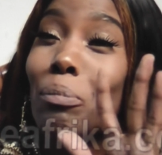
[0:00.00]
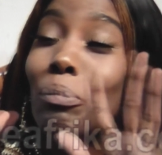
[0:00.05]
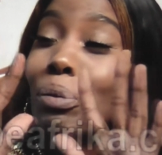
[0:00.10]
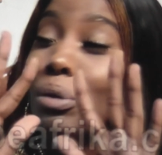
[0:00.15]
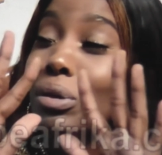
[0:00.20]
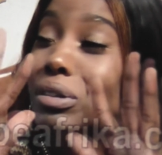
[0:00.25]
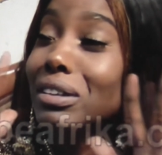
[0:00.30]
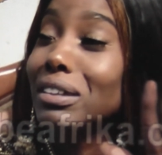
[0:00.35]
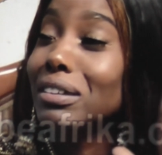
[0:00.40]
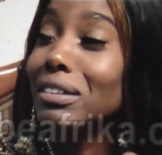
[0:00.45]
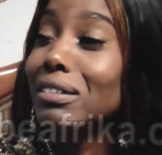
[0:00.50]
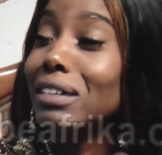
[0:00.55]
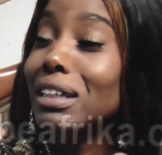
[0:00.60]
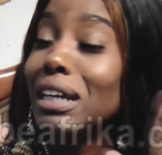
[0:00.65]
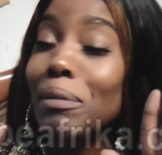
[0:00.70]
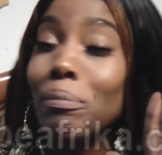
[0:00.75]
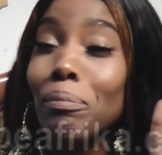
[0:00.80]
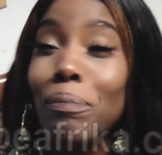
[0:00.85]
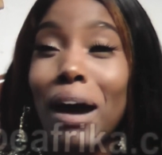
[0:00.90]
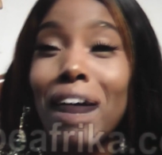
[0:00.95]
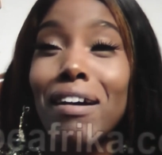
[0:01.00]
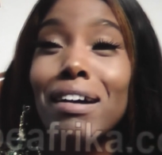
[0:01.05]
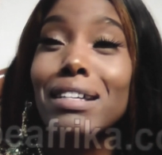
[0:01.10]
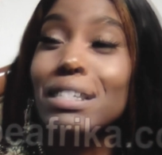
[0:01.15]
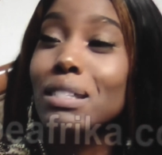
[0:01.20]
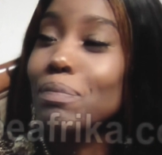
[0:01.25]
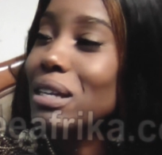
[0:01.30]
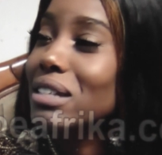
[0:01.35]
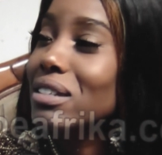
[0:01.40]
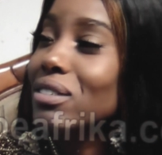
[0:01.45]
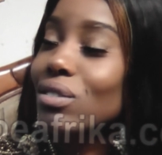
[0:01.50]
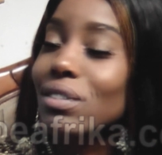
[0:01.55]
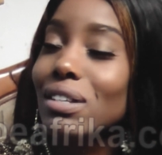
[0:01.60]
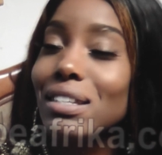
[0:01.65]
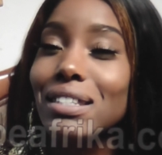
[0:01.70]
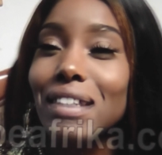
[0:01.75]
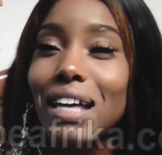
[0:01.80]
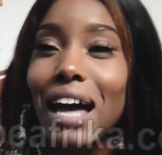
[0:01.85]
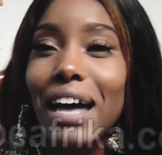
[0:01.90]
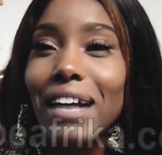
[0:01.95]
put embarrassments to the
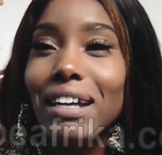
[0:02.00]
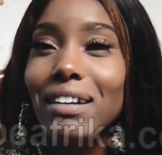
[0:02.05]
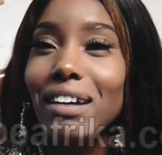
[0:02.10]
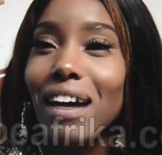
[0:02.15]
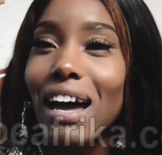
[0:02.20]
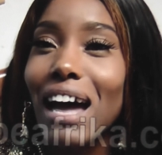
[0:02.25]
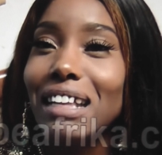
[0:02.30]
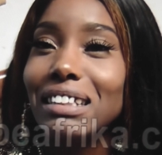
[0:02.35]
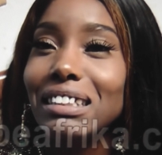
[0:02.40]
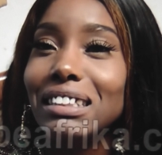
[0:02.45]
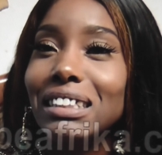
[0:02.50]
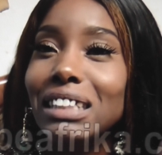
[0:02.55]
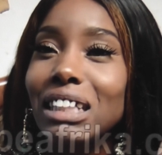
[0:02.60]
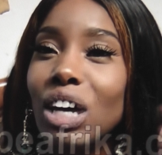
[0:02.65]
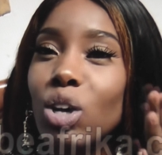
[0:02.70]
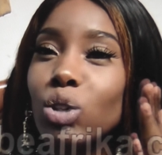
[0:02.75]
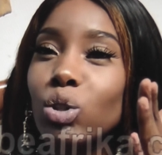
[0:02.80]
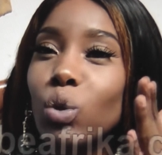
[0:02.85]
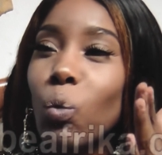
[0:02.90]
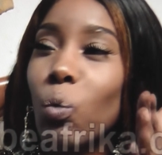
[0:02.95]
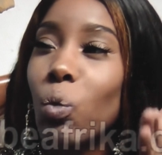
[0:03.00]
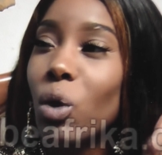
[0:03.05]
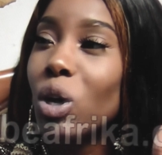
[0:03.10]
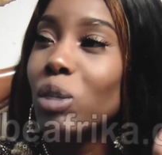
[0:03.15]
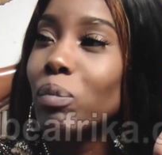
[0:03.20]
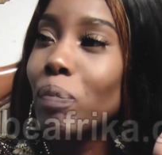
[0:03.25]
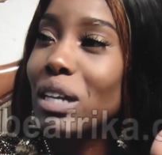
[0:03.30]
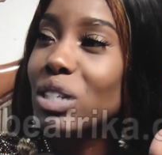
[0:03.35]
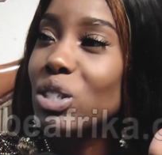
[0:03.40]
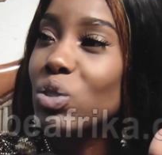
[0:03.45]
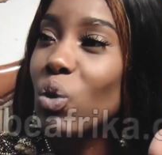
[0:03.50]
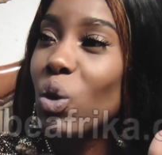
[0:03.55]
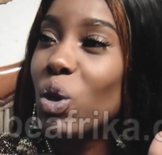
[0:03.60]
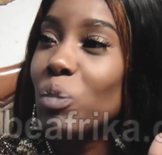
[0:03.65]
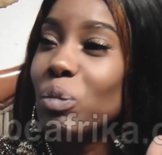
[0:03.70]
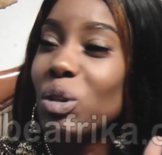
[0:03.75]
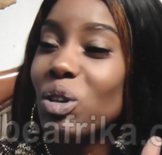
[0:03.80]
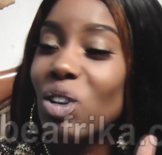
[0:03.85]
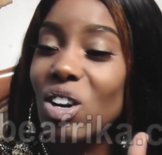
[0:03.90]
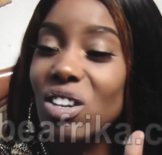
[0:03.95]
side and tell the world my story,
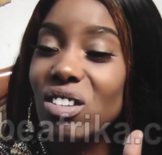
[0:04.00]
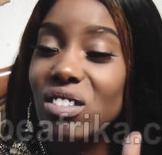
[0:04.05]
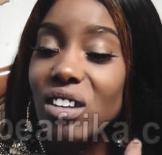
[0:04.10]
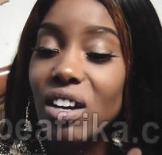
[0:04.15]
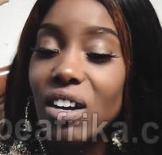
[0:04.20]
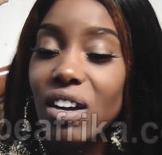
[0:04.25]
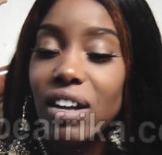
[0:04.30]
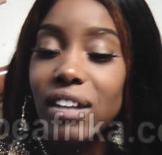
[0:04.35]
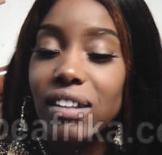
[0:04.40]
because